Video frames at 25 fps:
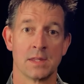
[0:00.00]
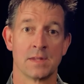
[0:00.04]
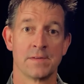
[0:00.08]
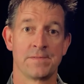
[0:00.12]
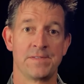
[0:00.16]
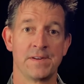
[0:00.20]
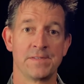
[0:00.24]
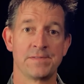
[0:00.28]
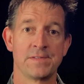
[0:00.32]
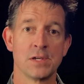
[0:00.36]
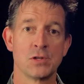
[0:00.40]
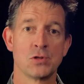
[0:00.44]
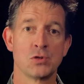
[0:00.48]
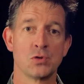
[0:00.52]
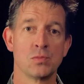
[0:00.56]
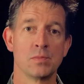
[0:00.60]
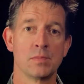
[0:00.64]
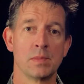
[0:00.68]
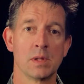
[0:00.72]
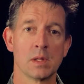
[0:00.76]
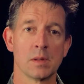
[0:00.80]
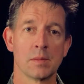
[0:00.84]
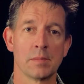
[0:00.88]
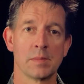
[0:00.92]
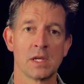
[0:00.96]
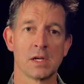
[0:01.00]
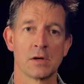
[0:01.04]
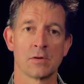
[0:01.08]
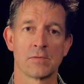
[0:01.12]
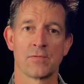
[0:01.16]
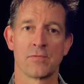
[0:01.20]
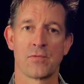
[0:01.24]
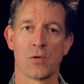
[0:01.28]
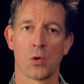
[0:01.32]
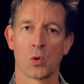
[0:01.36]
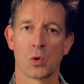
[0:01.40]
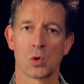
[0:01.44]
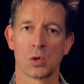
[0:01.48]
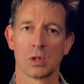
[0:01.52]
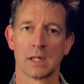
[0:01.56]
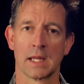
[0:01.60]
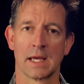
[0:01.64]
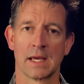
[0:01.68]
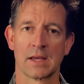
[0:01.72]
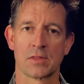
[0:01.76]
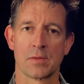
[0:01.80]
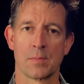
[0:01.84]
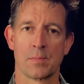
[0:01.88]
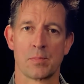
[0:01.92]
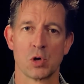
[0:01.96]
The 52mm focal
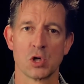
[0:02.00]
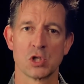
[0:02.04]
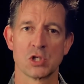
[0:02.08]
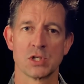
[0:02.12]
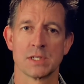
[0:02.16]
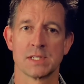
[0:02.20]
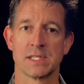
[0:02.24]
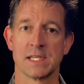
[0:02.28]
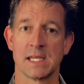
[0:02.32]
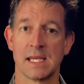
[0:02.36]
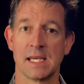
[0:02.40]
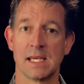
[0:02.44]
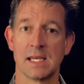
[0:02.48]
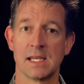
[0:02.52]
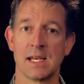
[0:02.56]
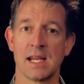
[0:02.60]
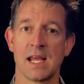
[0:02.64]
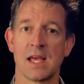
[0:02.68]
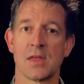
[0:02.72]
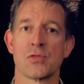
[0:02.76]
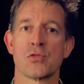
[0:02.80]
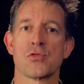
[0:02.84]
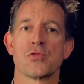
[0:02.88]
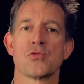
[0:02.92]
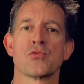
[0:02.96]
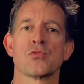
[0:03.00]
length pushes in and